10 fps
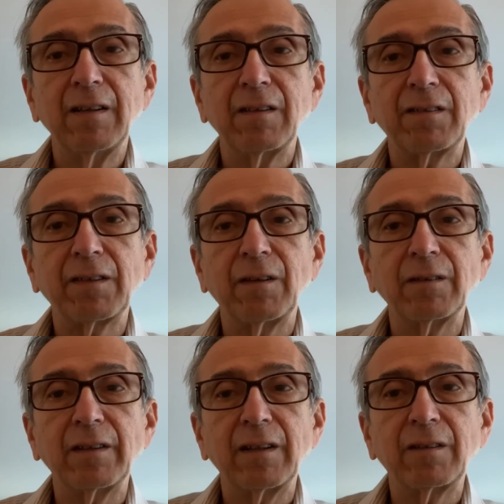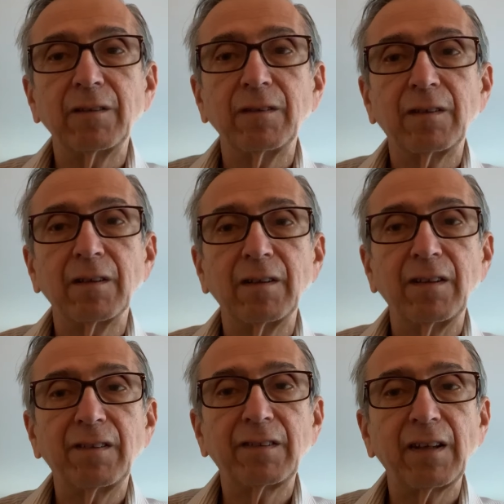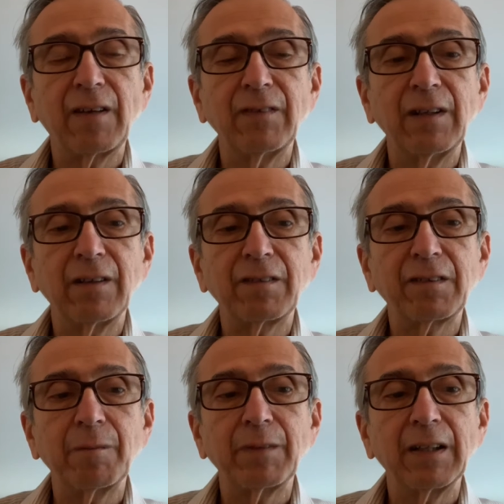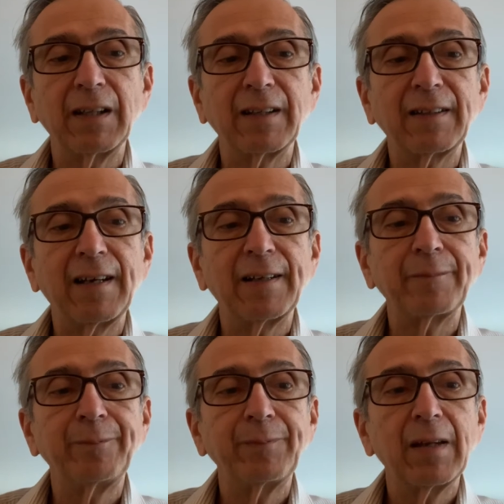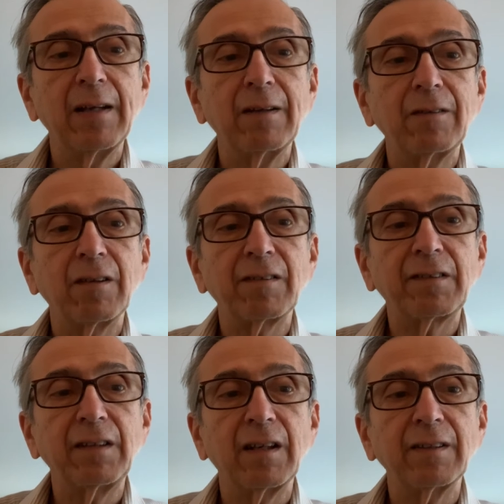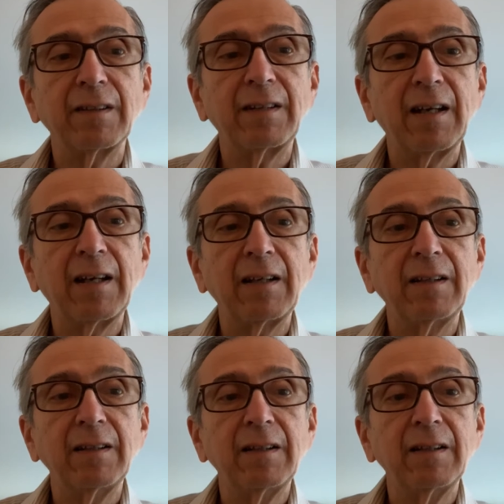sold it at 237 or something like that just the other day.